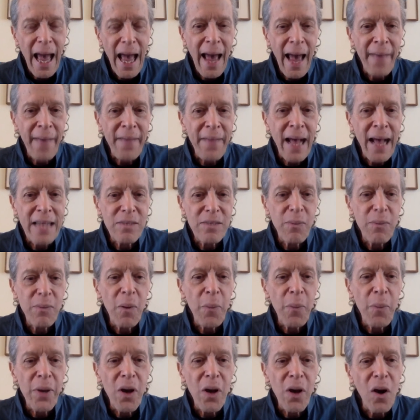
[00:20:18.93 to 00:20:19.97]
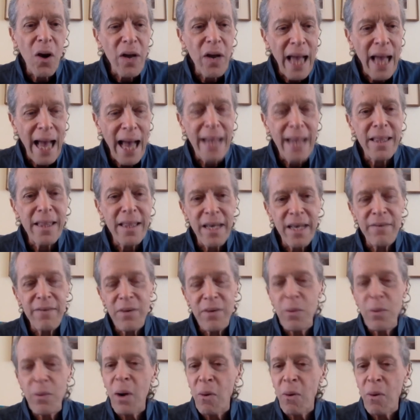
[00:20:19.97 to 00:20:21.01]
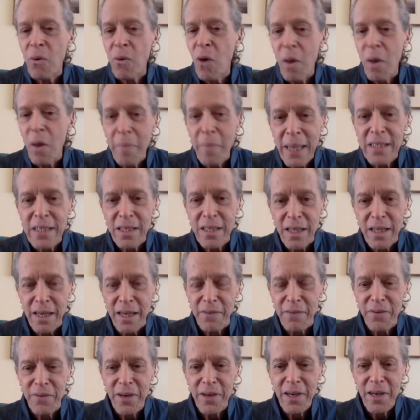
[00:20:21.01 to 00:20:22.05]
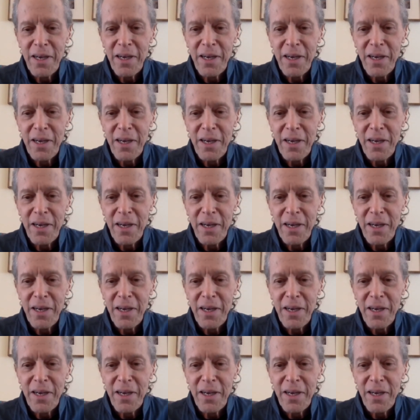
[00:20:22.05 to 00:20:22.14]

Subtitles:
And that's what we all can live and what we're all meant to live.